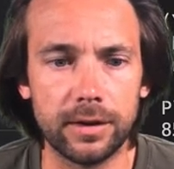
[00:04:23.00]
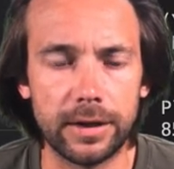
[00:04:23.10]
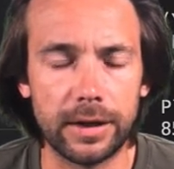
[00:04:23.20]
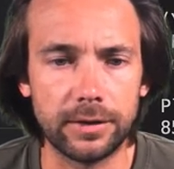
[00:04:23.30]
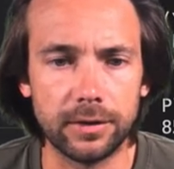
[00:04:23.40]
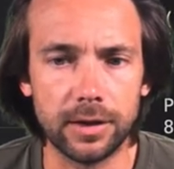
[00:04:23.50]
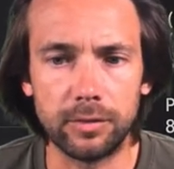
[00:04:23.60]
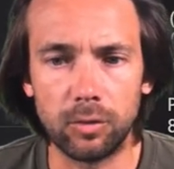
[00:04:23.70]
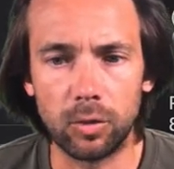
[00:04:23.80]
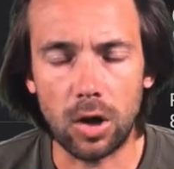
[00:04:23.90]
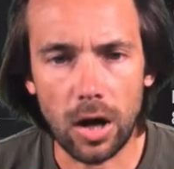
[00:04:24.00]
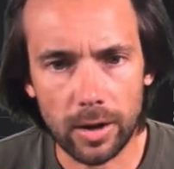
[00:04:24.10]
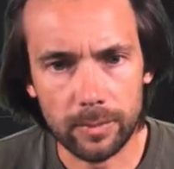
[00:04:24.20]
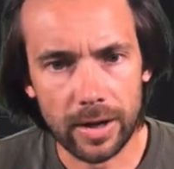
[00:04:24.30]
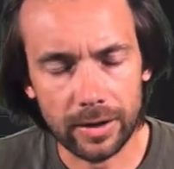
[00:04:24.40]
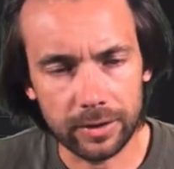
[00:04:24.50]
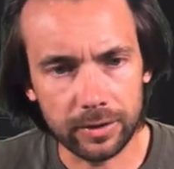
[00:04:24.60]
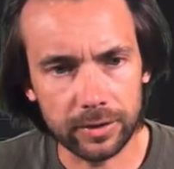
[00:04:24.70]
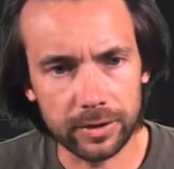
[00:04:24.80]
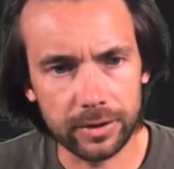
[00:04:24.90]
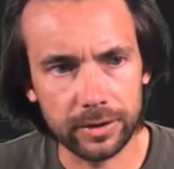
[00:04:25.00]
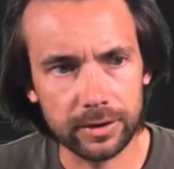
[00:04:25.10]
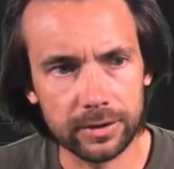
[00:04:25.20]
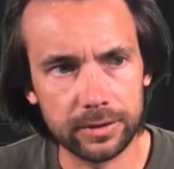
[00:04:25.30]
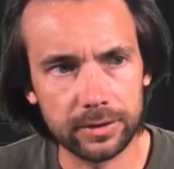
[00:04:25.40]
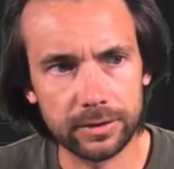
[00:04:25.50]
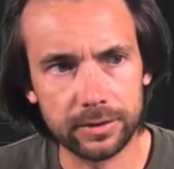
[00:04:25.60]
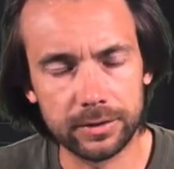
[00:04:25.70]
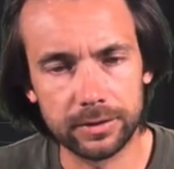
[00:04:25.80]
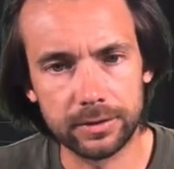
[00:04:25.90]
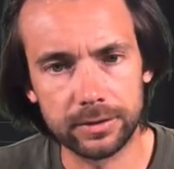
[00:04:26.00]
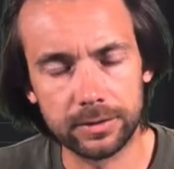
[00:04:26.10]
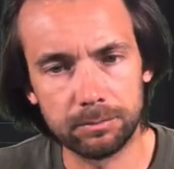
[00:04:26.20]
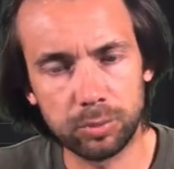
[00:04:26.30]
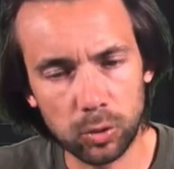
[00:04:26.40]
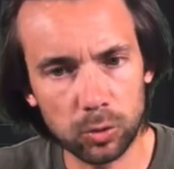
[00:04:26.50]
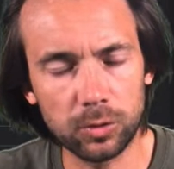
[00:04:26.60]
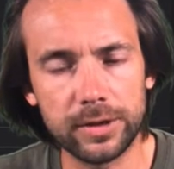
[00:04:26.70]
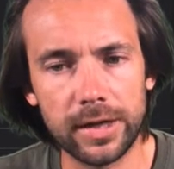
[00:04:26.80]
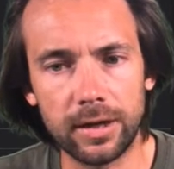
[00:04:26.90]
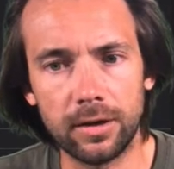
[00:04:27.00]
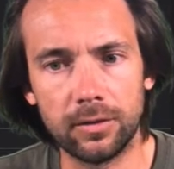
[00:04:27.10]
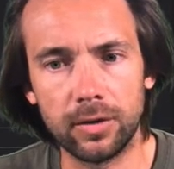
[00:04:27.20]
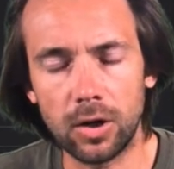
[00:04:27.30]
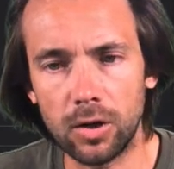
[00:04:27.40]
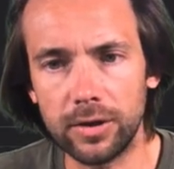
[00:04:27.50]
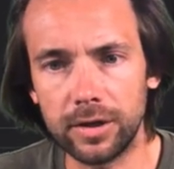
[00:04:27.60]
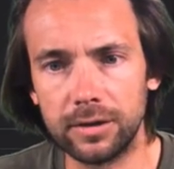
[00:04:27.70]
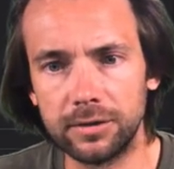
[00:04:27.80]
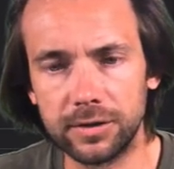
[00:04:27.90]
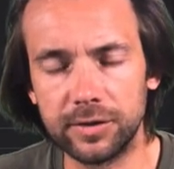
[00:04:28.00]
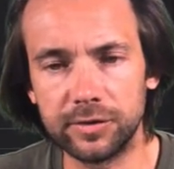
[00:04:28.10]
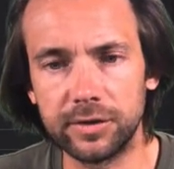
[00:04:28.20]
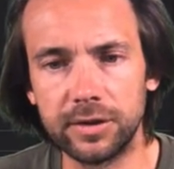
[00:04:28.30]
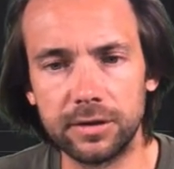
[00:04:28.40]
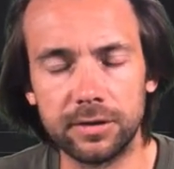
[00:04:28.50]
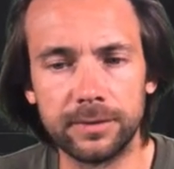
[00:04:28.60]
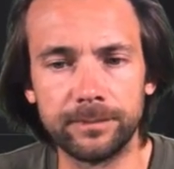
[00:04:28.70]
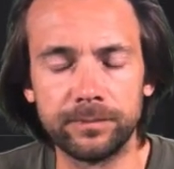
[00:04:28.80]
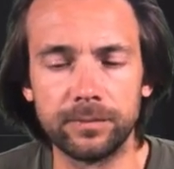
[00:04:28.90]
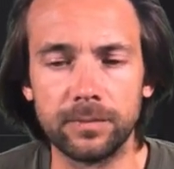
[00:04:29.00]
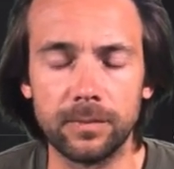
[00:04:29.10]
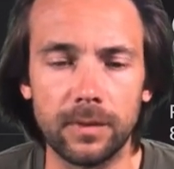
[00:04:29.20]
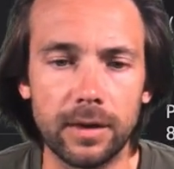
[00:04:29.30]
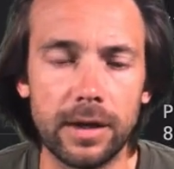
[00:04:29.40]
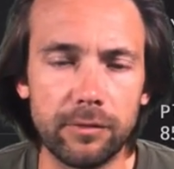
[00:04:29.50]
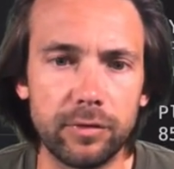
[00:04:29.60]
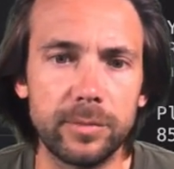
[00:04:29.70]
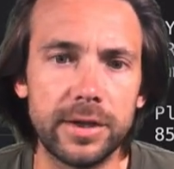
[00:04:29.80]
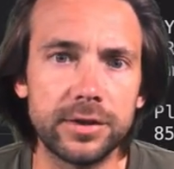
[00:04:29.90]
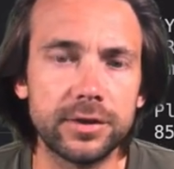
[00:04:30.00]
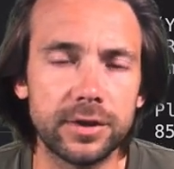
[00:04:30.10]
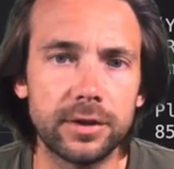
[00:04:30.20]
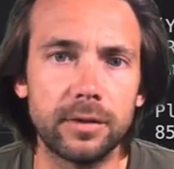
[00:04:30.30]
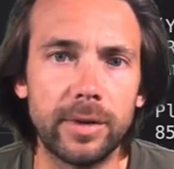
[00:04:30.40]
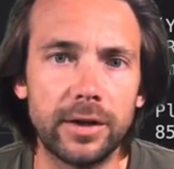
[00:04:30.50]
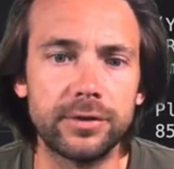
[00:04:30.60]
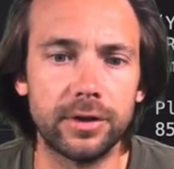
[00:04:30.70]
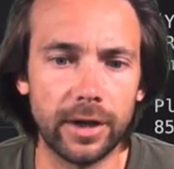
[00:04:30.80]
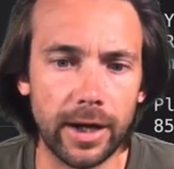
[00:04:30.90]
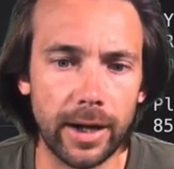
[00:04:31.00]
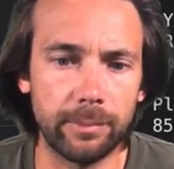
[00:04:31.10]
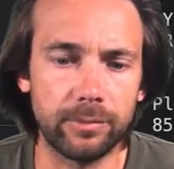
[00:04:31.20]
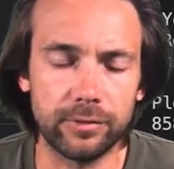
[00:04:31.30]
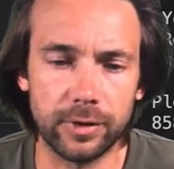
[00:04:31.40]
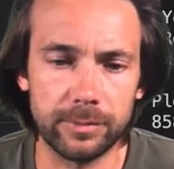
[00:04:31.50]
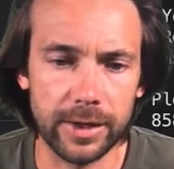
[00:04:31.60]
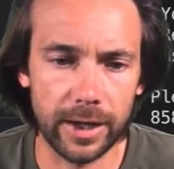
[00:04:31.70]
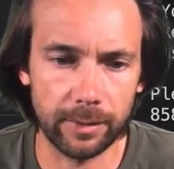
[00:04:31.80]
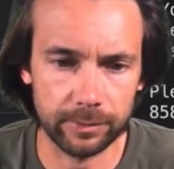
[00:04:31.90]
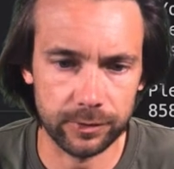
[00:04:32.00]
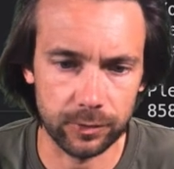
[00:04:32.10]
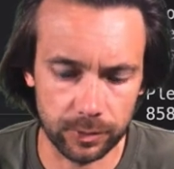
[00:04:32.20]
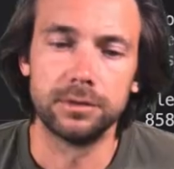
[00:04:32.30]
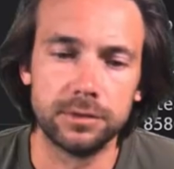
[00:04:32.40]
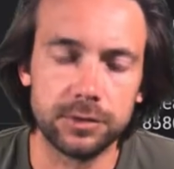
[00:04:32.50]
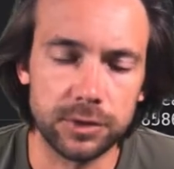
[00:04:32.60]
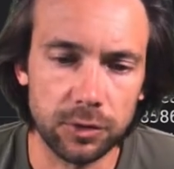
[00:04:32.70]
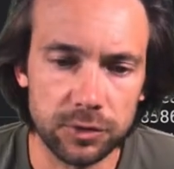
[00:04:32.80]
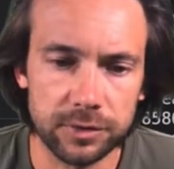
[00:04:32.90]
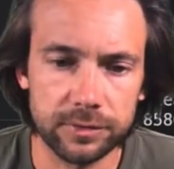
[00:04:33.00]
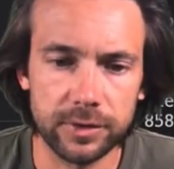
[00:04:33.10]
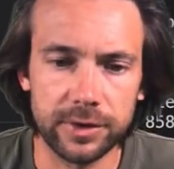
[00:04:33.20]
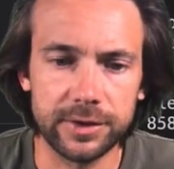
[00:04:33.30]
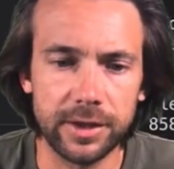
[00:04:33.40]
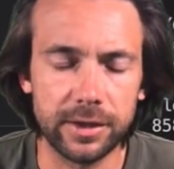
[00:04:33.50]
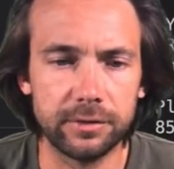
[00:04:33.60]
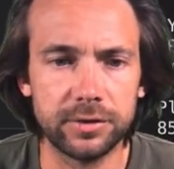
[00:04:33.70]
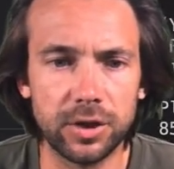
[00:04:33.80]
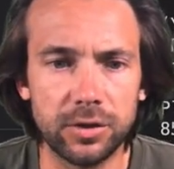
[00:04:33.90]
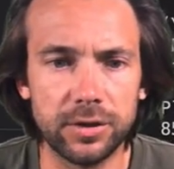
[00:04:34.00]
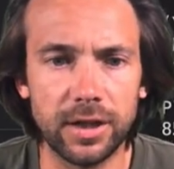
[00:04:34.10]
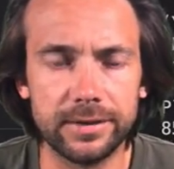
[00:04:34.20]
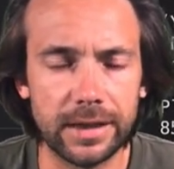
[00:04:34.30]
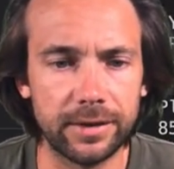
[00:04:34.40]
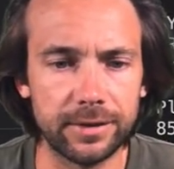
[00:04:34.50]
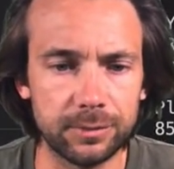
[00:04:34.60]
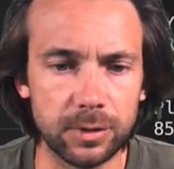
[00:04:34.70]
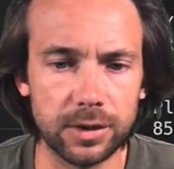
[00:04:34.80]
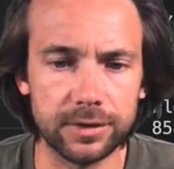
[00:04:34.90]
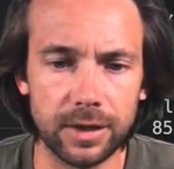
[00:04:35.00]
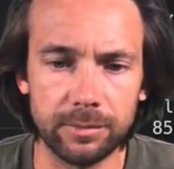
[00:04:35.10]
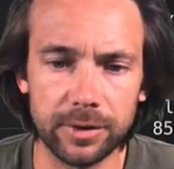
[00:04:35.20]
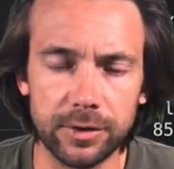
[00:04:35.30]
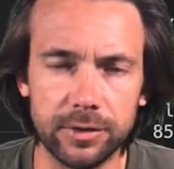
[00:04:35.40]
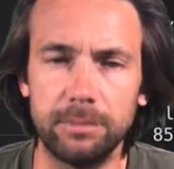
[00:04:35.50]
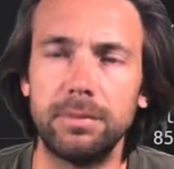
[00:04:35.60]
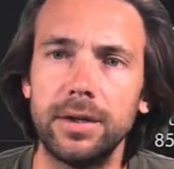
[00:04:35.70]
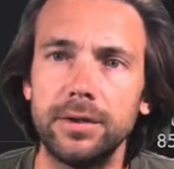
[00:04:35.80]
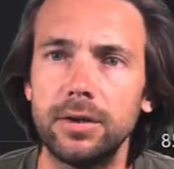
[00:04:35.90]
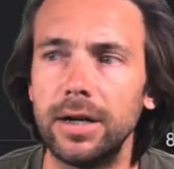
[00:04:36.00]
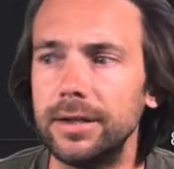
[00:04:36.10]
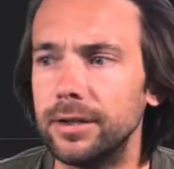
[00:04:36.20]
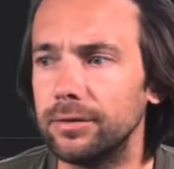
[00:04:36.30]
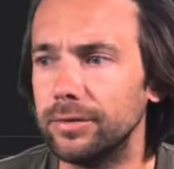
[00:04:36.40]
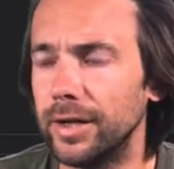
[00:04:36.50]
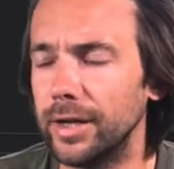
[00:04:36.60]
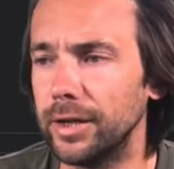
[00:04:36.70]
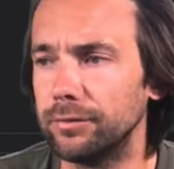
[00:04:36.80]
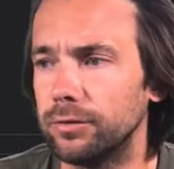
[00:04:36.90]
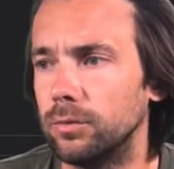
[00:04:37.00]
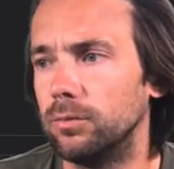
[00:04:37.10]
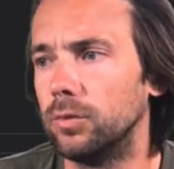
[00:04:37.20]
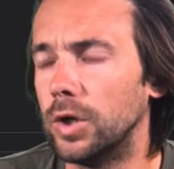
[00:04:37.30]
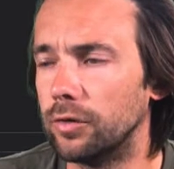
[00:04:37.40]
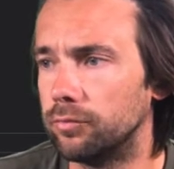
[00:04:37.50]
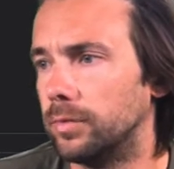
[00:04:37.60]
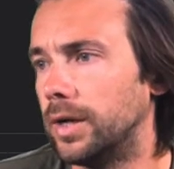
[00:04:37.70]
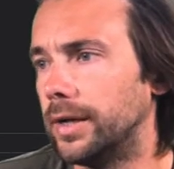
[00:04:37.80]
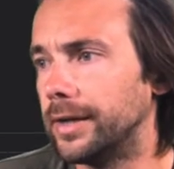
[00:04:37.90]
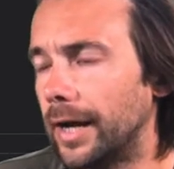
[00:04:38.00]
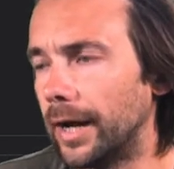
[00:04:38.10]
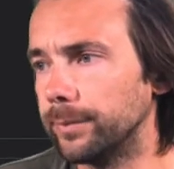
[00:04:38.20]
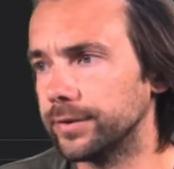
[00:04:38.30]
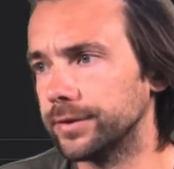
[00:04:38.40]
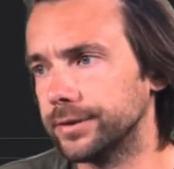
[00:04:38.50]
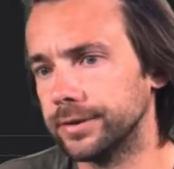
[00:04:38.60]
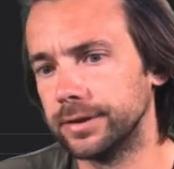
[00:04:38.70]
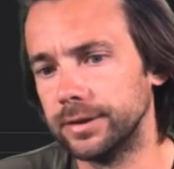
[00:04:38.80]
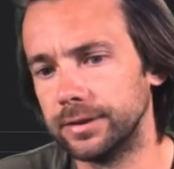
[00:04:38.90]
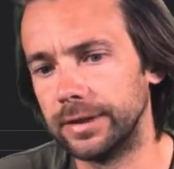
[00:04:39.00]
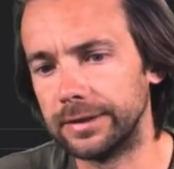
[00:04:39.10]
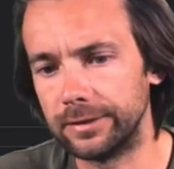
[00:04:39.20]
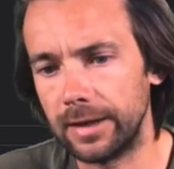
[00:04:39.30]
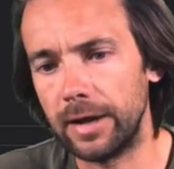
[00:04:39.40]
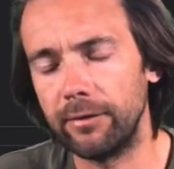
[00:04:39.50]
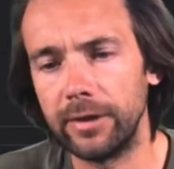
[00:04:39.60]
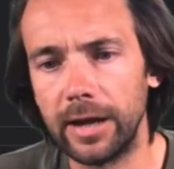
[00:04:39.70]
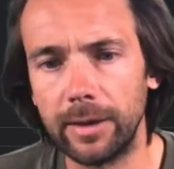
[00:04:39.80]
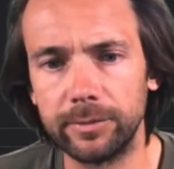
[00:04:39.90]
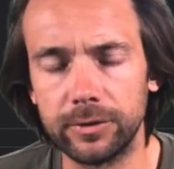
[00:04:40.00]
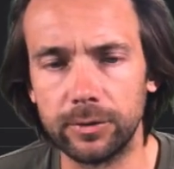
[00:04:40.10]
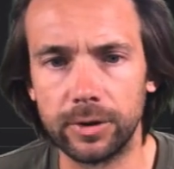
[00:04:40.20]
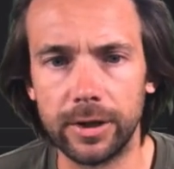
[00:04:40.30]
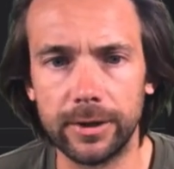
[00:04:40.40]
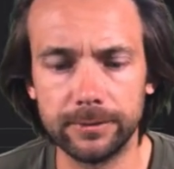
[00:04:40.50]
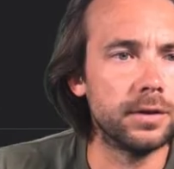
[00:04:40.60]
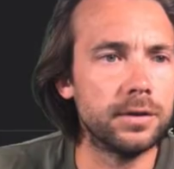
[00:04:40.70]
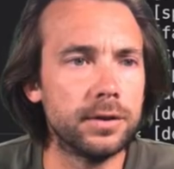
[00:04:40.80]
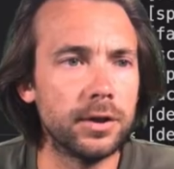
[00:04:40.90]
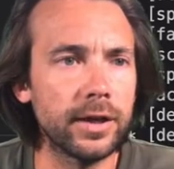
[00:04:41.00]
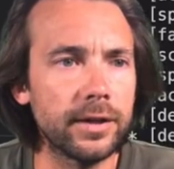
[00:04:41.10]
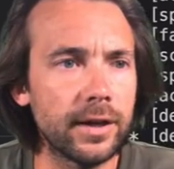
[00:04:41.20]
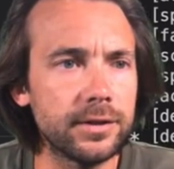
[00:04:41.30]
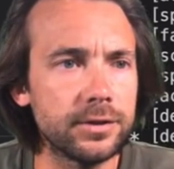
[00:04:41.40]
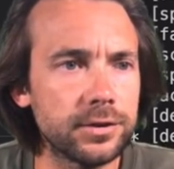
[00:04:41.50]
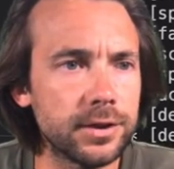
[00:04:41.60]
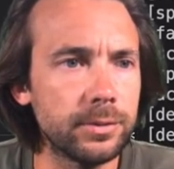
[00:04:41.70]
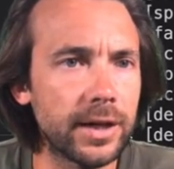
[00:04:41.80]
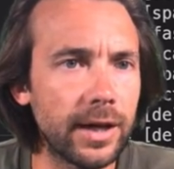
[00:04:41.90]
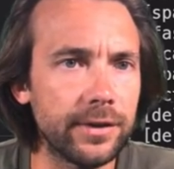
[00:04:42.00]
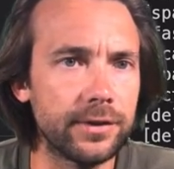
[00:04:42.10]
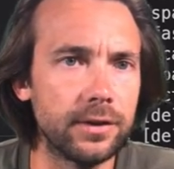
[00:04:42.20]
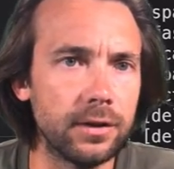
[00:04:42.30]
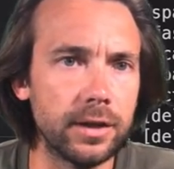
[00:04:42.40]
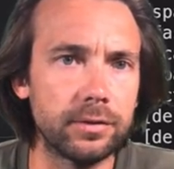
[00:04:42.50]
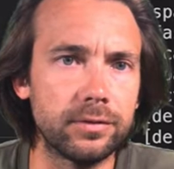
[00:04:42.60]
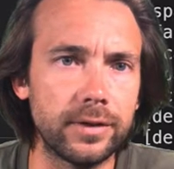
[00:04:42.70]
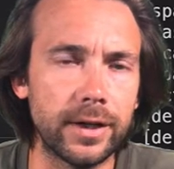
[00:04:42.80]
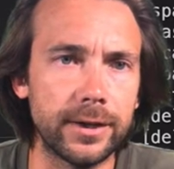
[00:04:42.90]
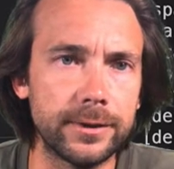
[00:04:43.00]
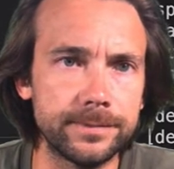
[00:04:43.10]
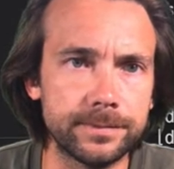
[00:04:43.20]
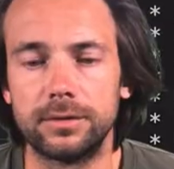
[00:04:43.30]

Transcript: and deliver will automatically pull down all the existing information about your app from the App Store. So just for the sake of showing you guys how this works, I'm gonna use a bundle identifier from one of my apps that's live in the App Store now. Okay guys, you'll see we got this deliver file.